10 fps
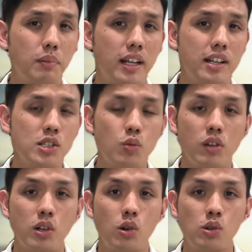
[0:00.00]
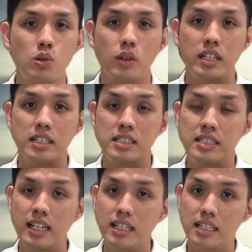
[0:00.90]
players will go to either
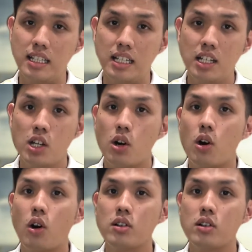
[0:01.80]
JDT or